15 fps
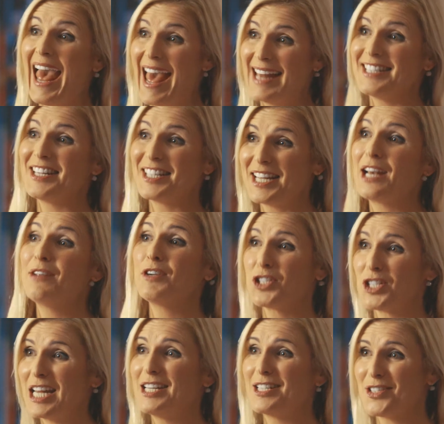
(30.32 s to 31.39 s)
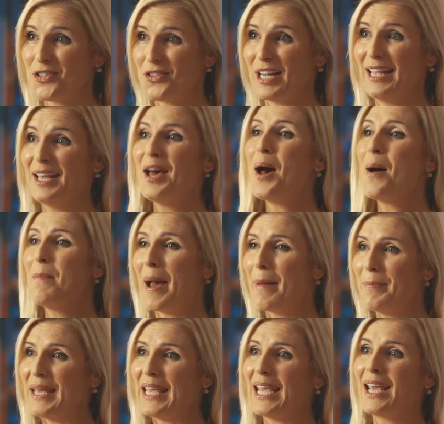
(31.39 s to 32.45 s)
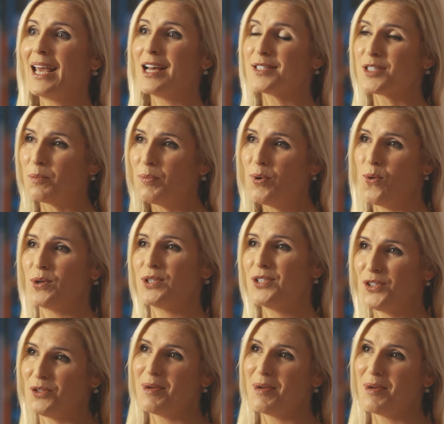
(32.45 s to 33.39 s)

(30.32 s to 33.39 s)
and in the television industry by being a support to